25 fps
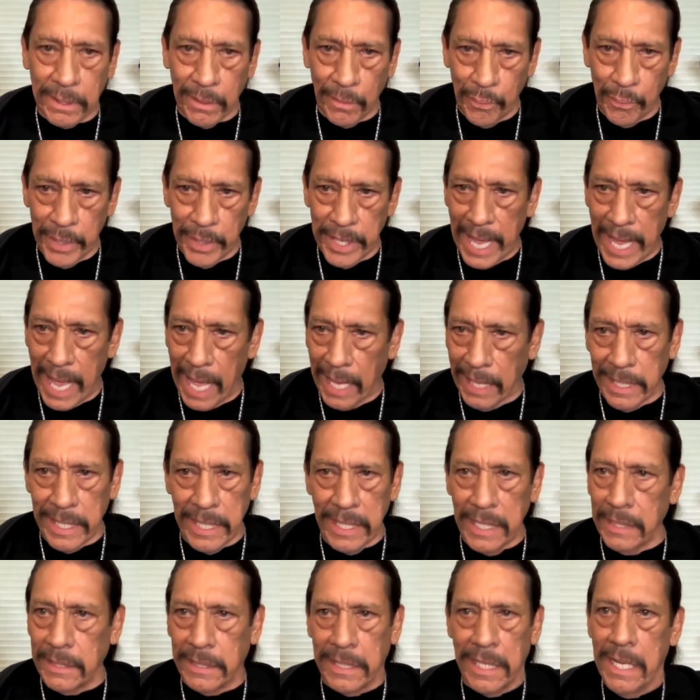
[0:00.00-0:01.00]
the
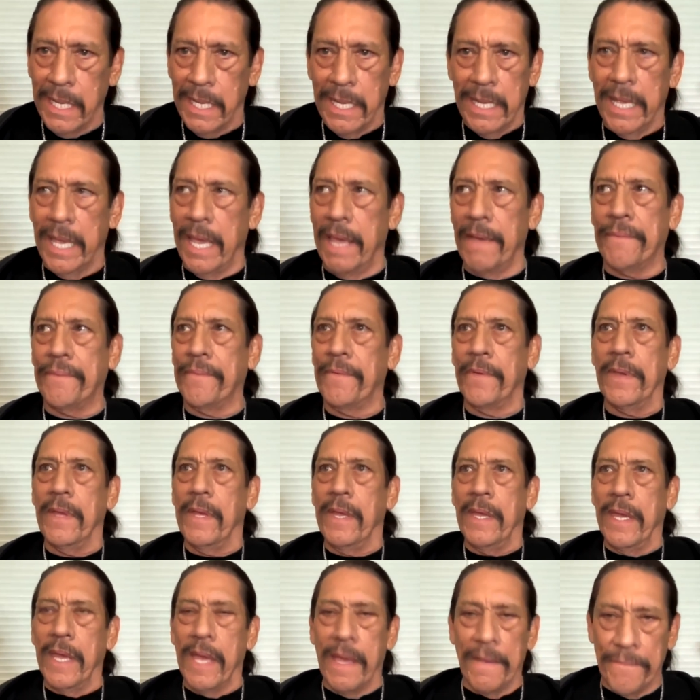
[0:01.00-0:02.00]
reality is if
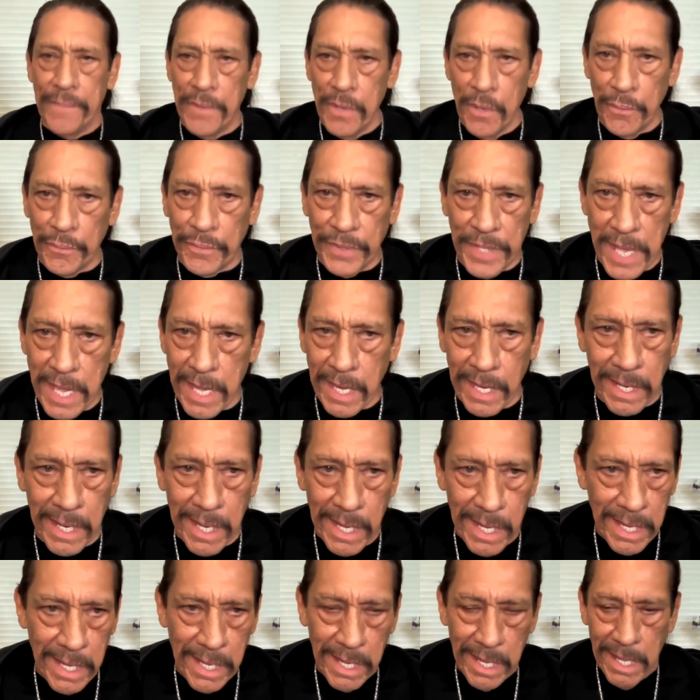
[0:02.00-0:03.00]
if you think
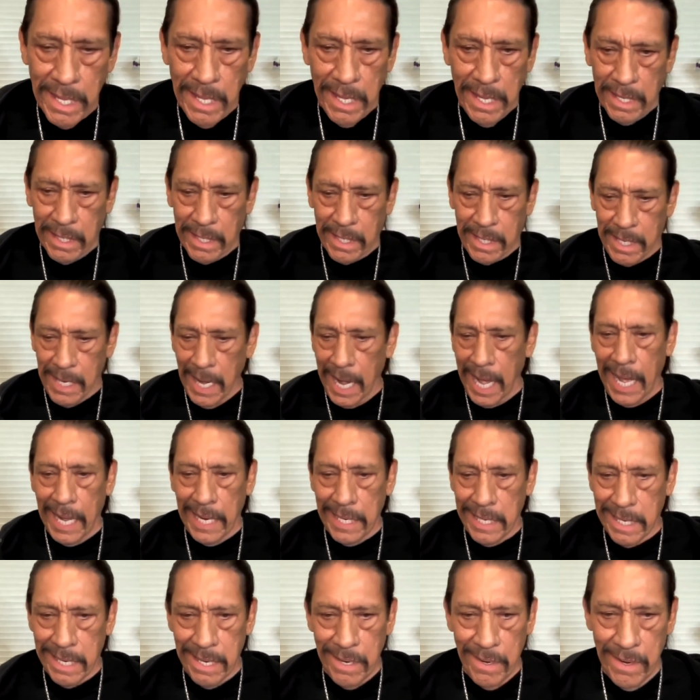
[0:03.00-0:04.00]

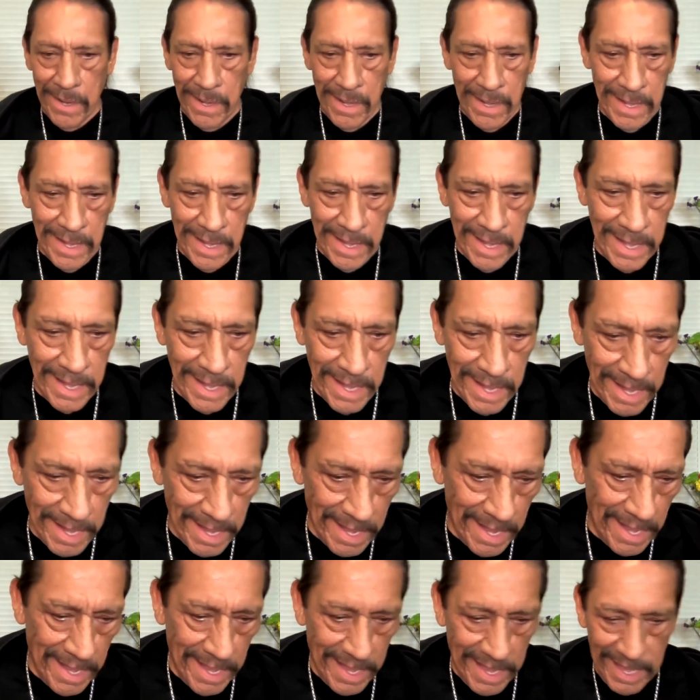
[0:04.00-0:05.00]
God
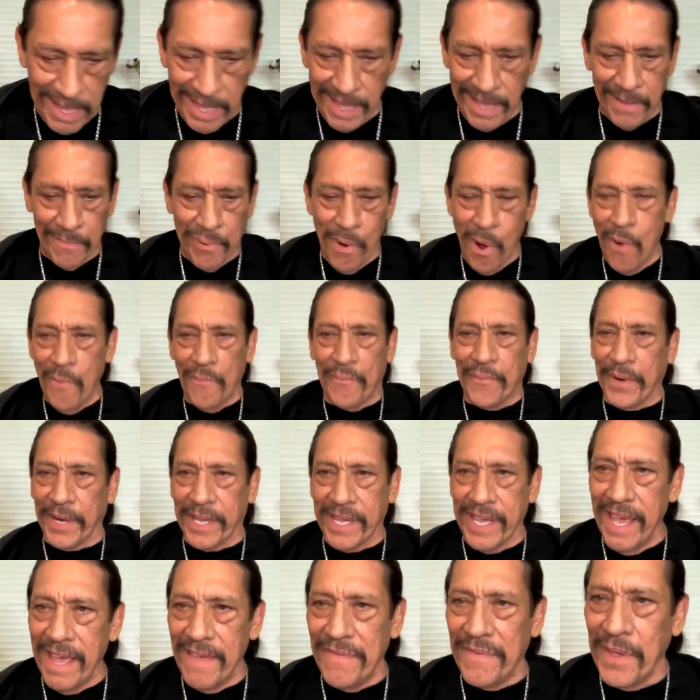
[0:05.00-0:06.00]
it won't
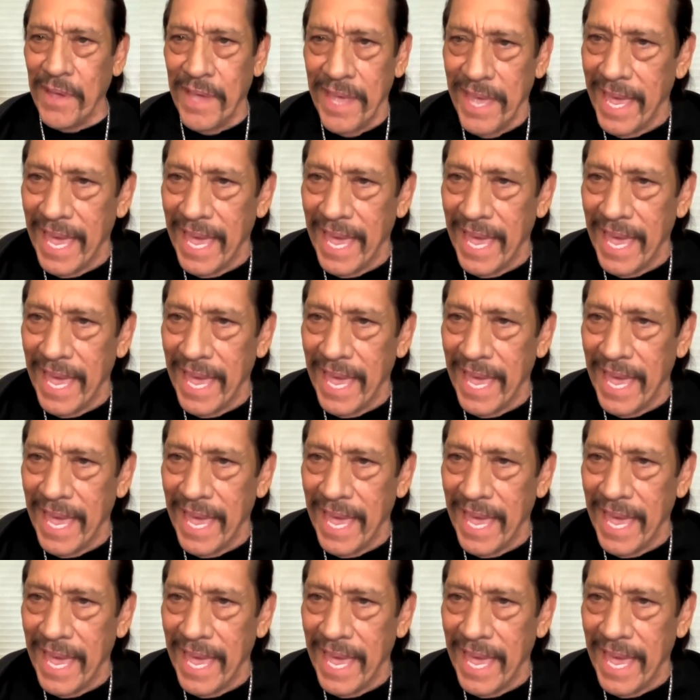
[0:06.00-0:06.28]
forgive you